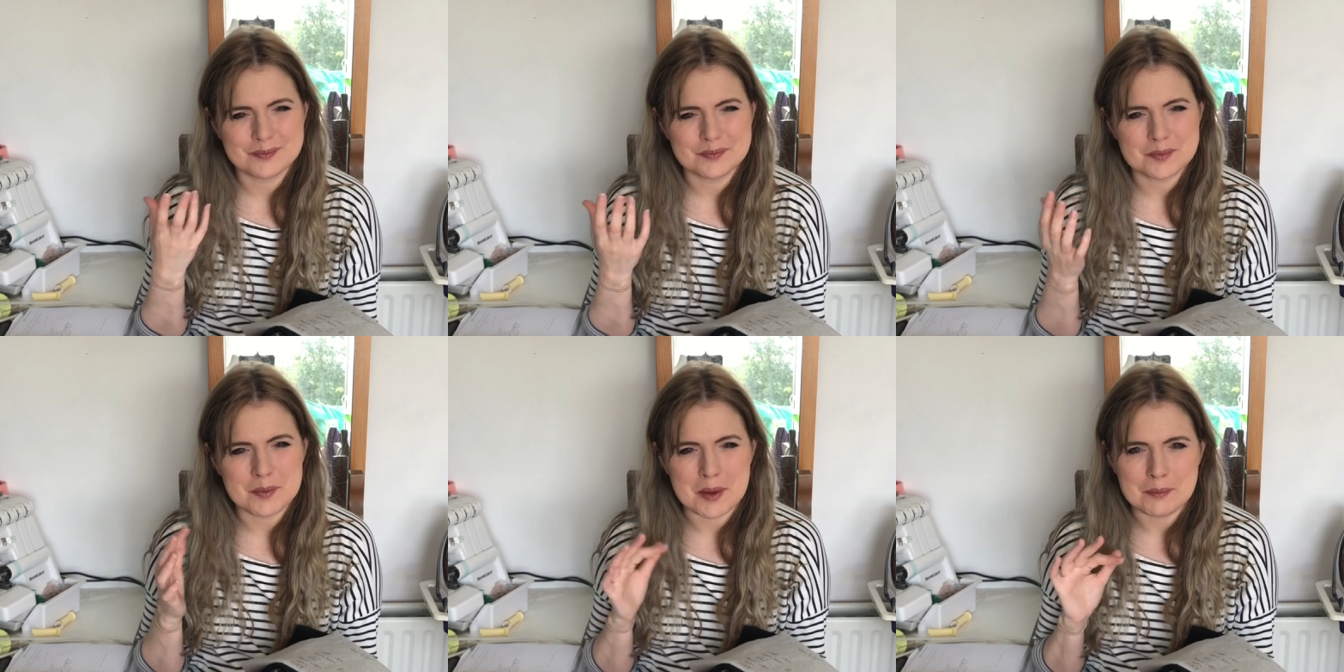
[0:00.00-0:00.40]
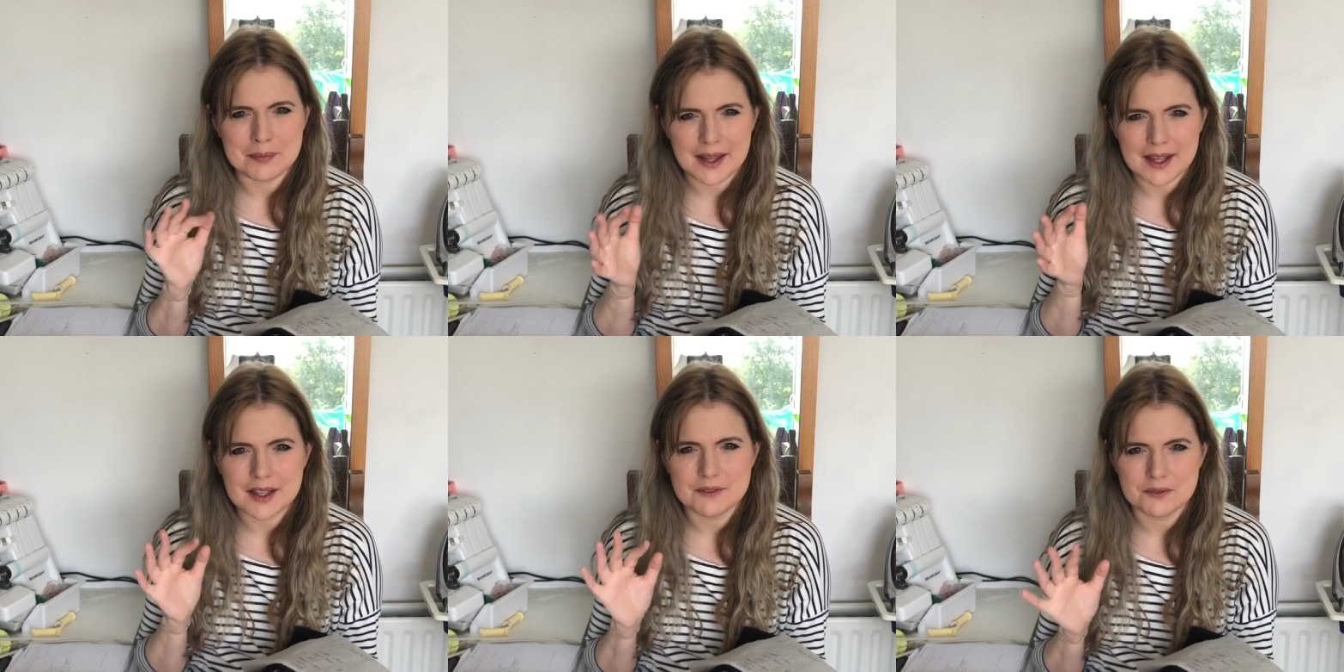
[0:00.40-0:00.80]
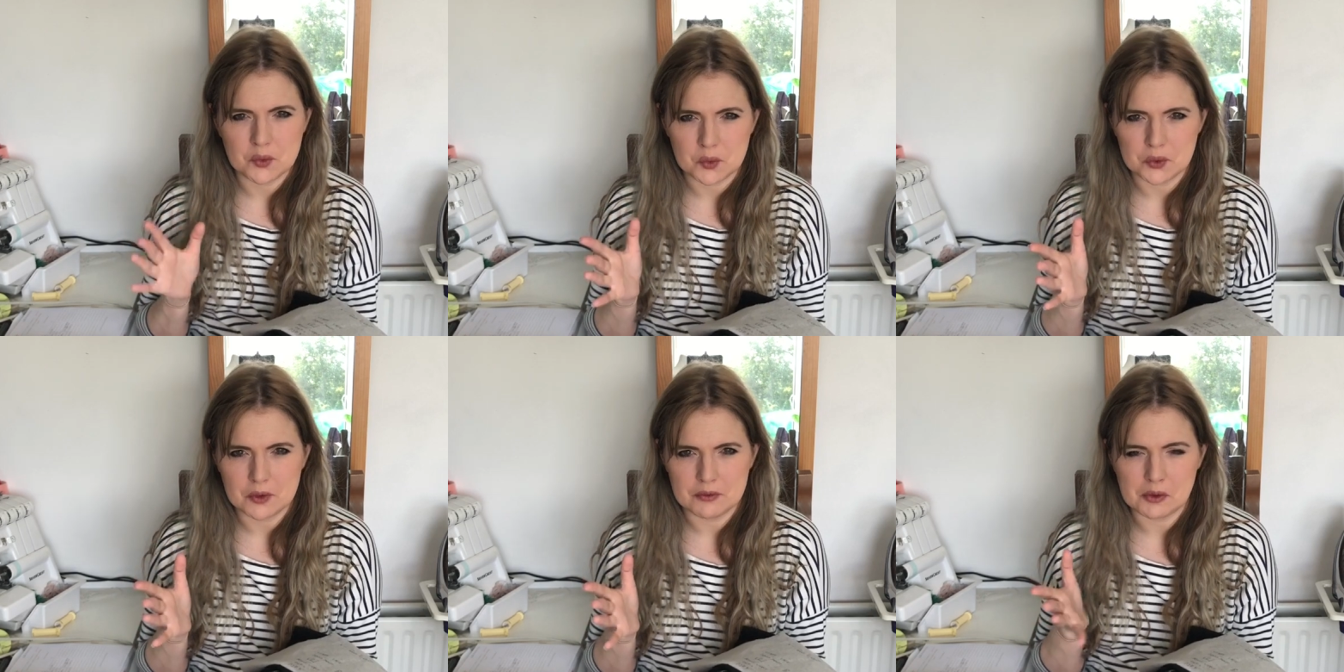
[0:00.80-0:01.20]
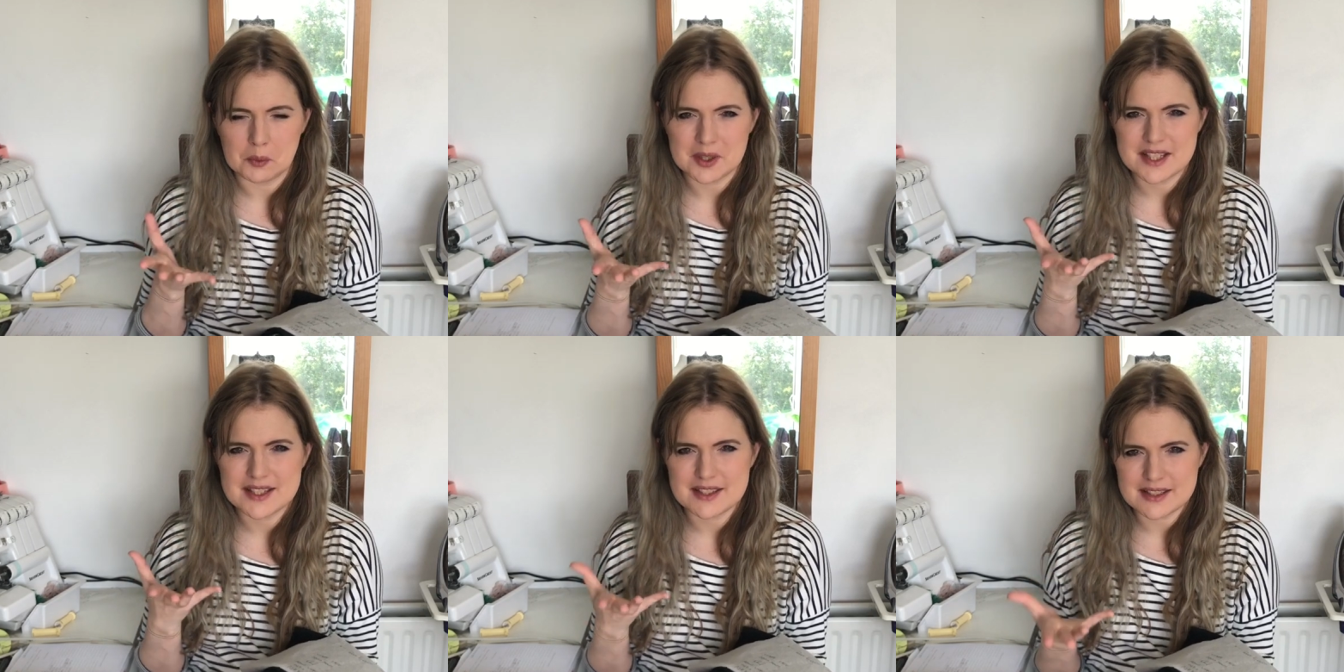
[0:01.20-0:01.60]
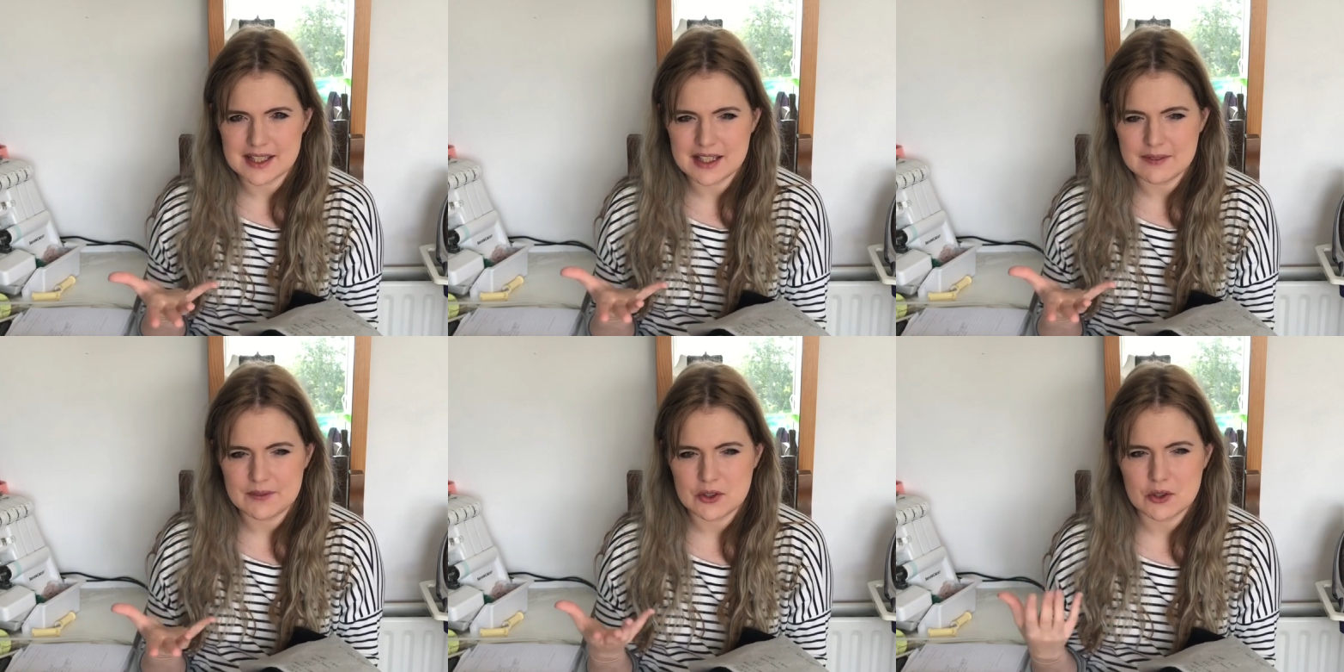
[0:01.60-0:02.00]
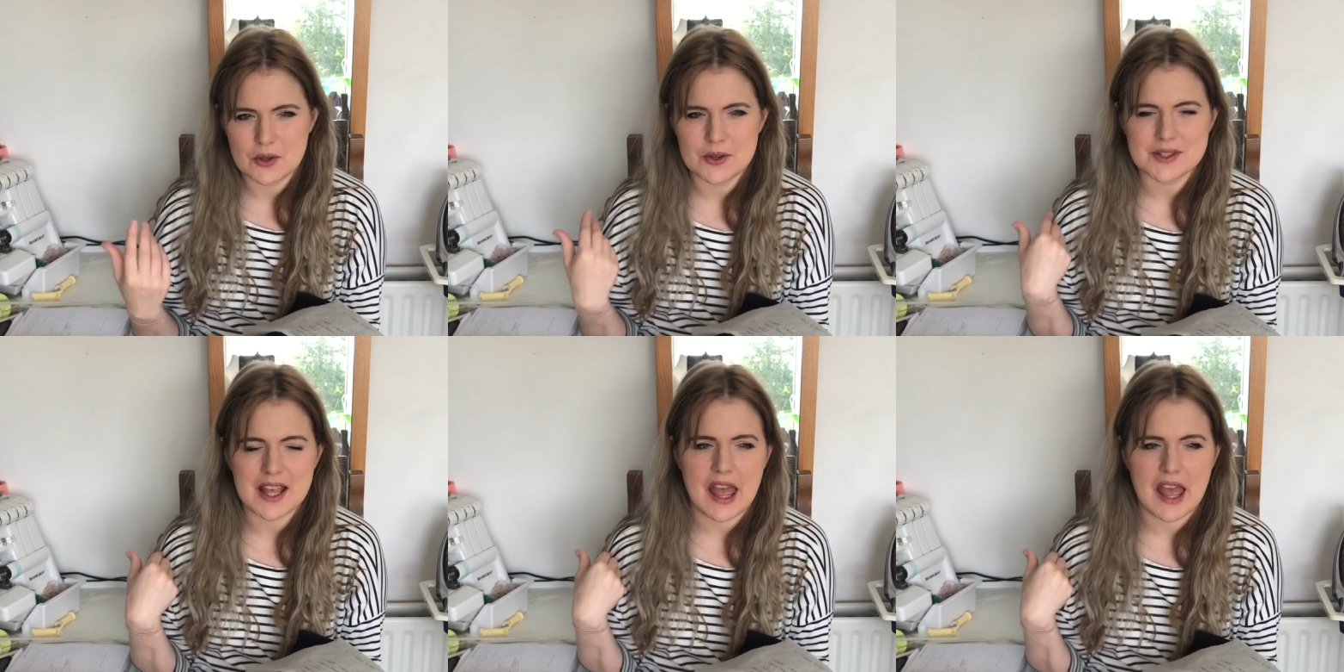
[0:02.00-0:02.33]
been back and forth over which sleeve to use.